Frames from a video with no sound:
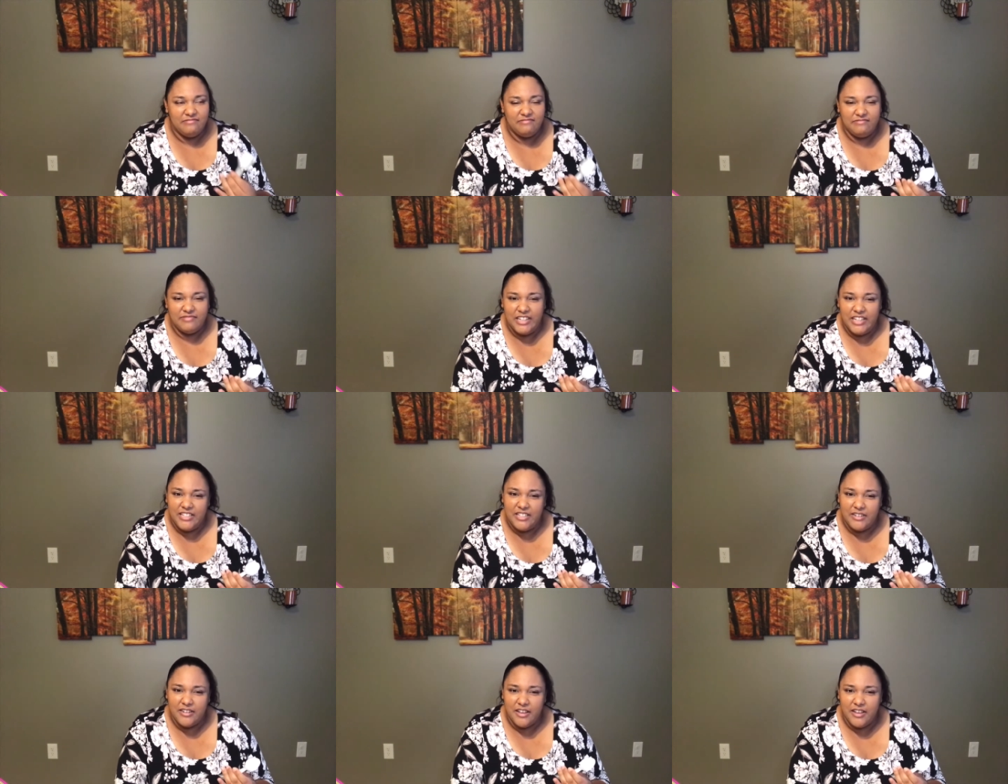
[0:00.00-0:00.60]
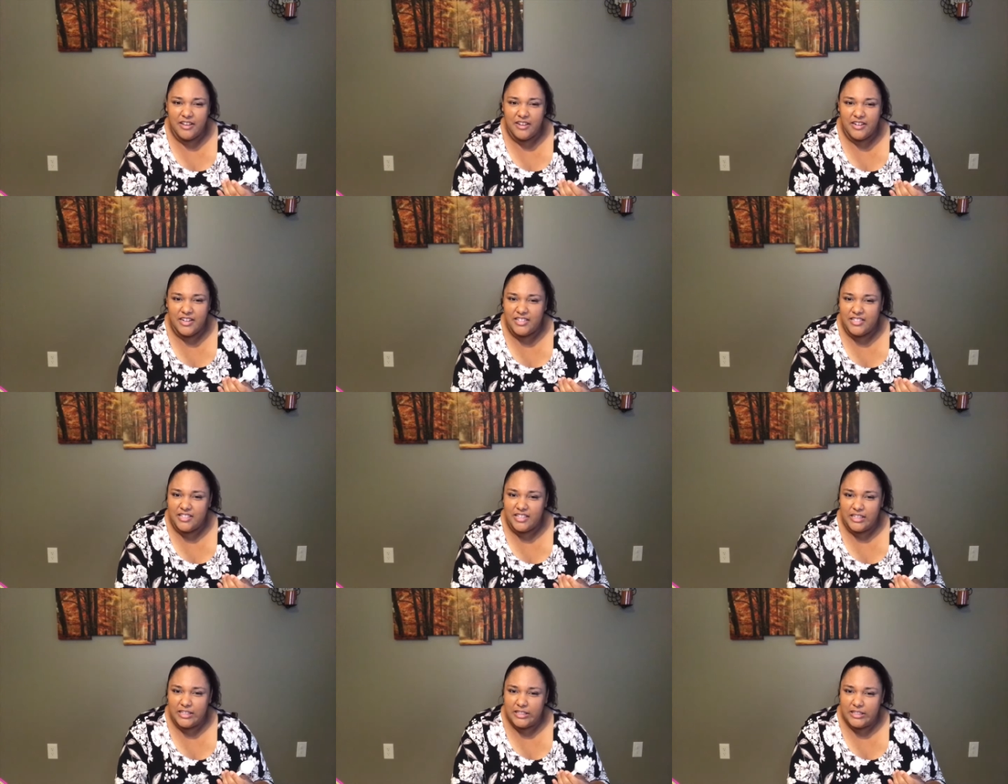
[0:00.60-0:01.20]
tasted good. It tasted
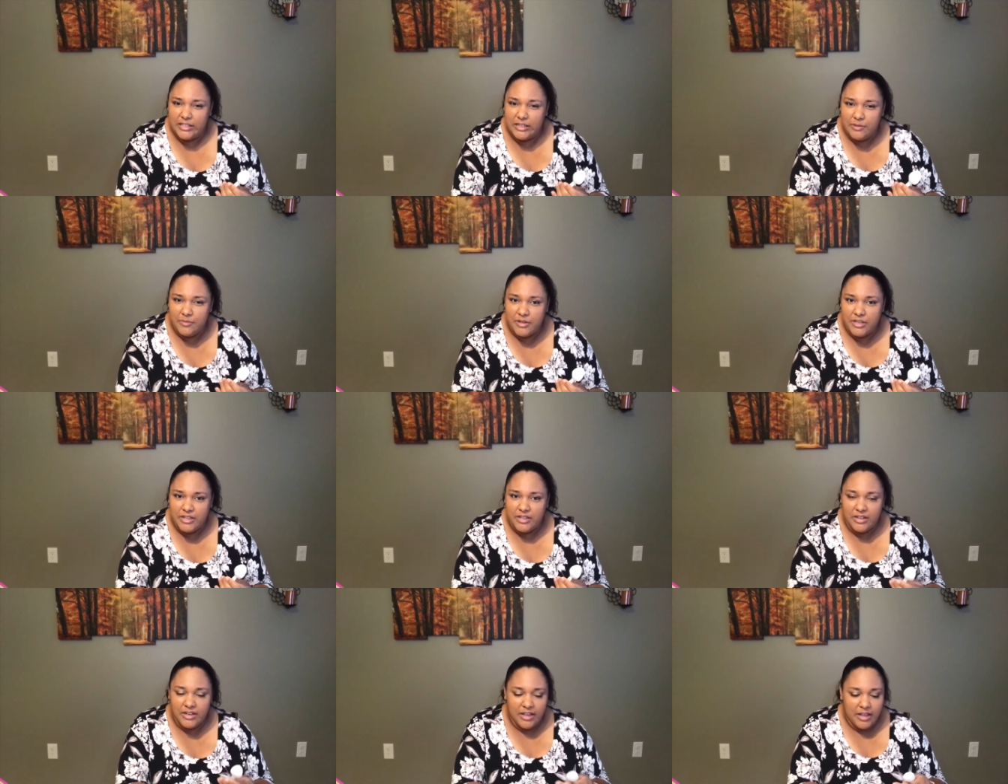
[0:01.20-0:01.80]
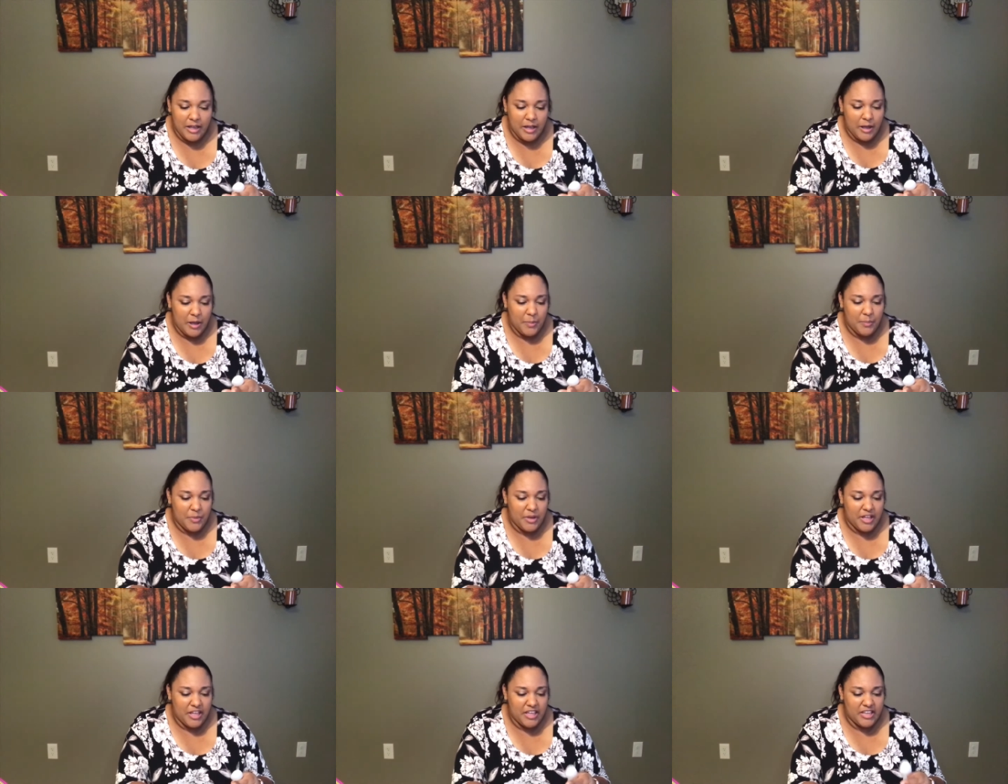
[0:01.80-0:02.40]
like cinnamon,
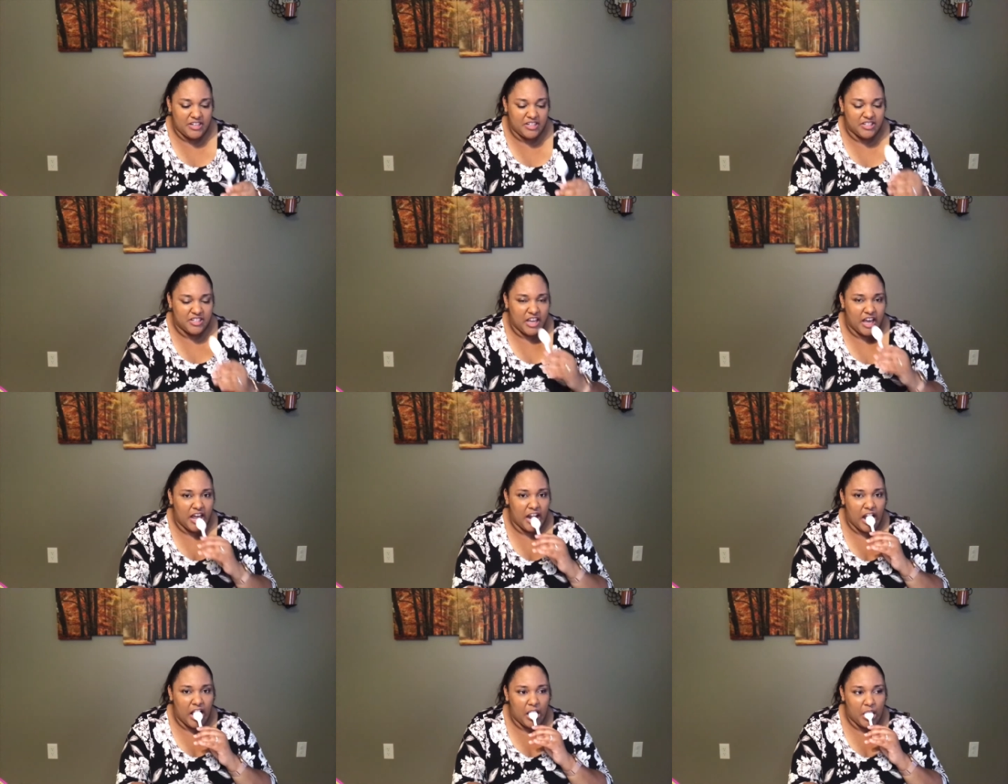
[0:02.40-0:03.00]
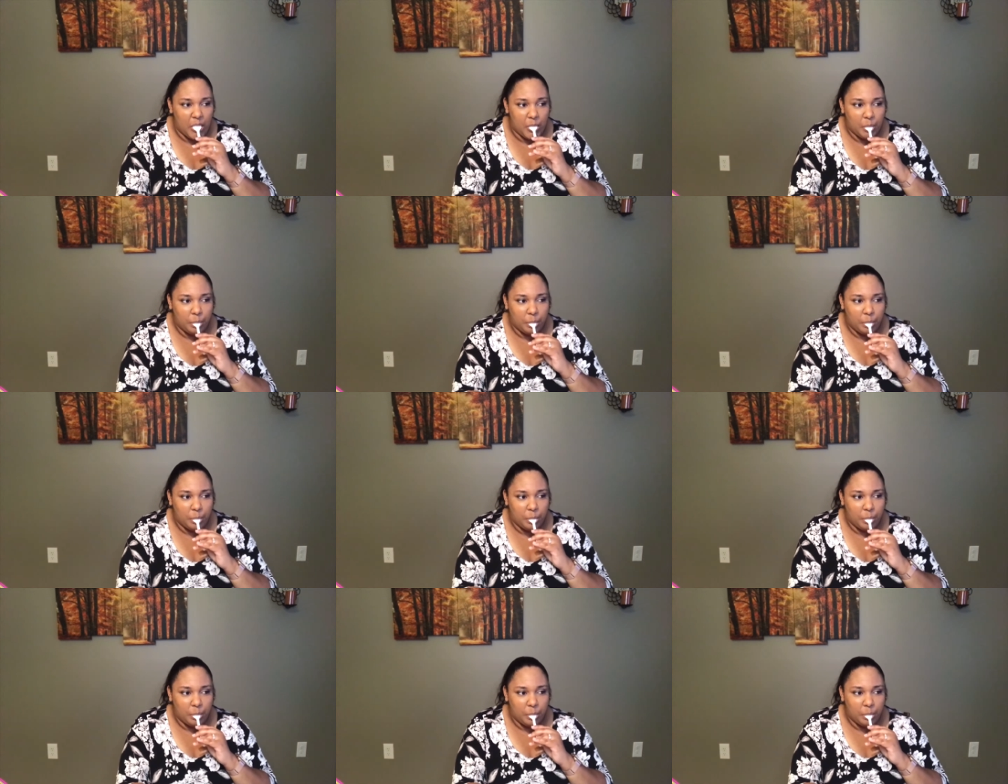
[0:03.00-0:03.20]
but it just kind of,